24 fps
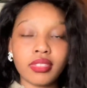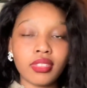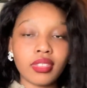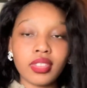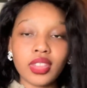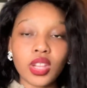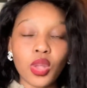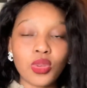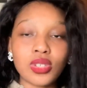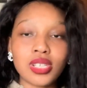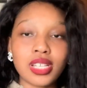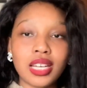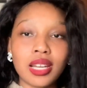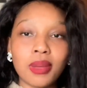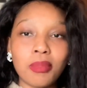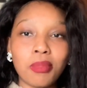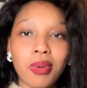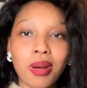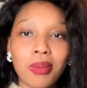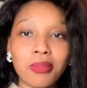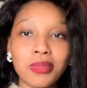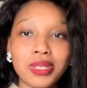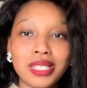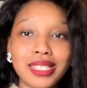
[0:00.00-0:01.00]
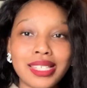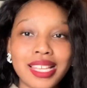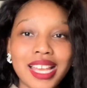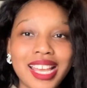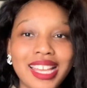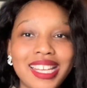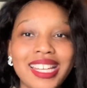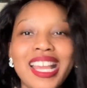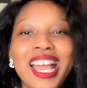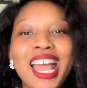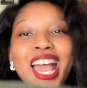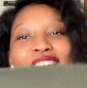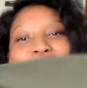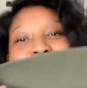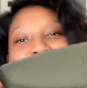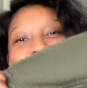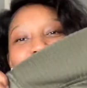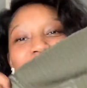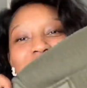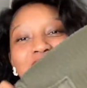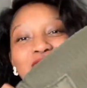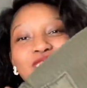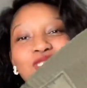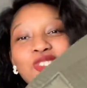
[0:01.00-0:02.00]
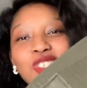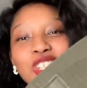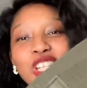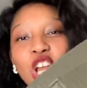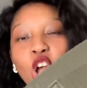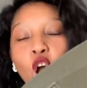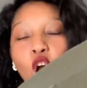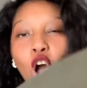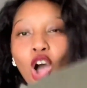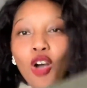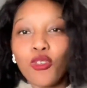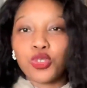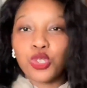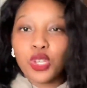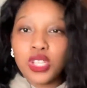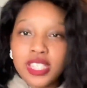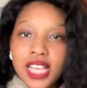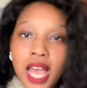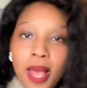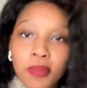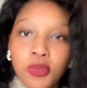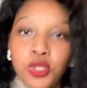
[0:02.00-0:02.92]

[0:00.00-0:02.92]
There was a lip bump inside. It's literally half, so it's up